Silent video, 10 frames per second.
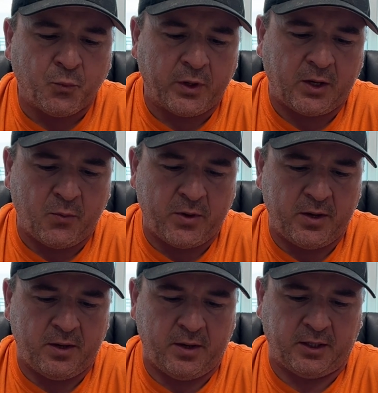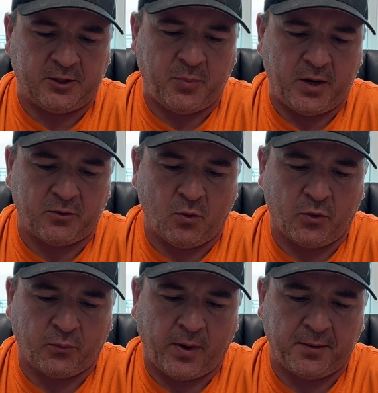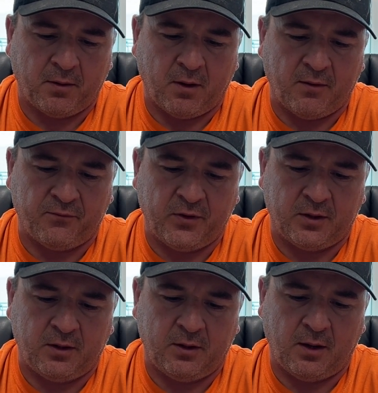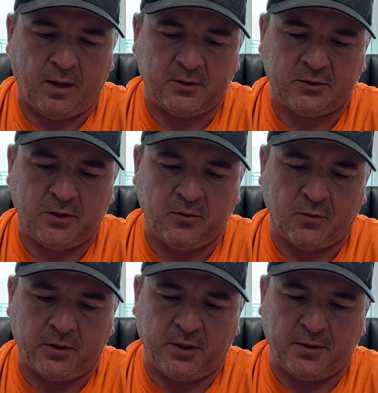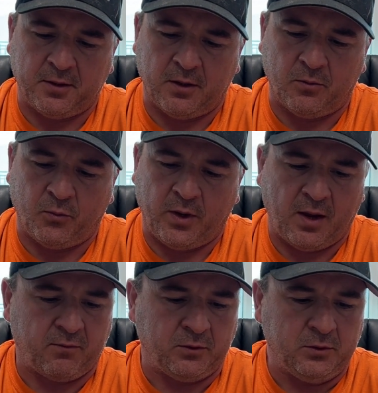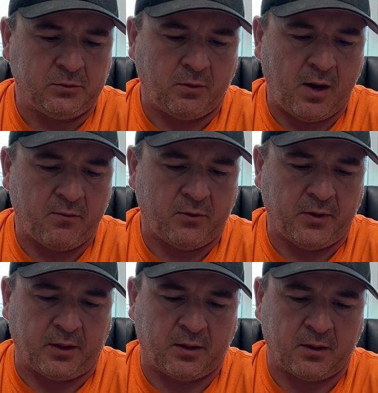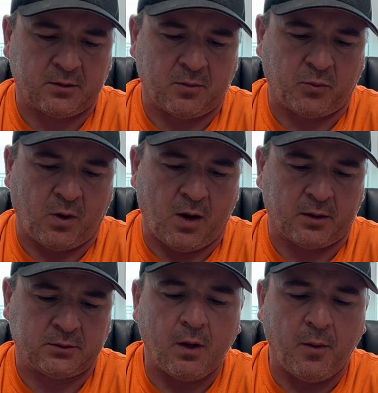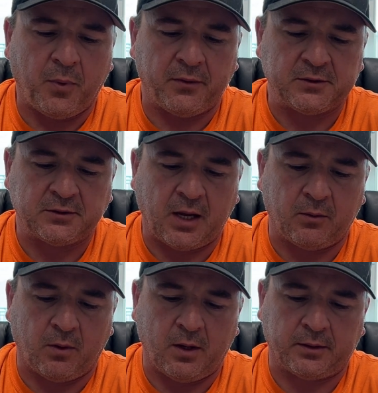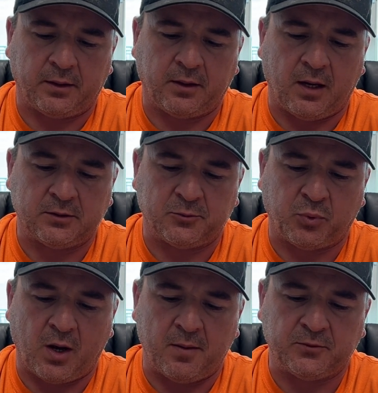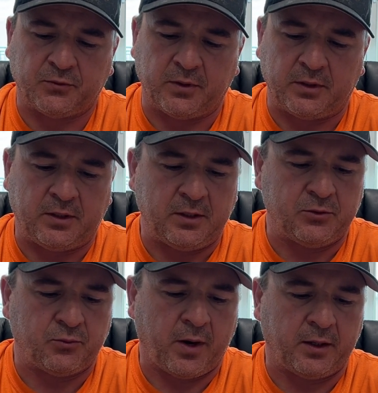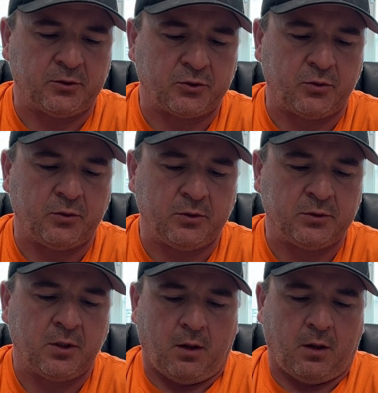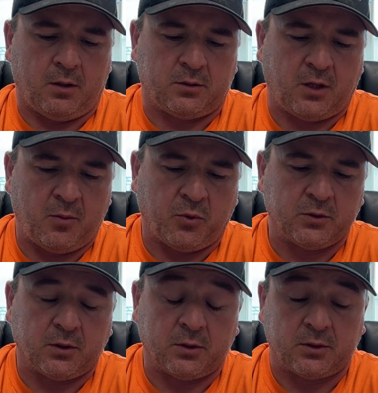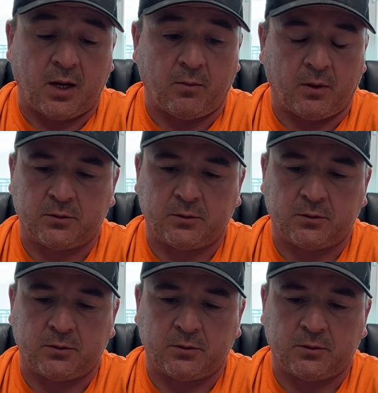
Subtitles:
When can we expect North Randolph, Vicky, and Sidnor to get done? We have loose gravel that kicks up rocks up on the sidewalk and causes problems for the kids riding scooters and skateboards on the sidewalk.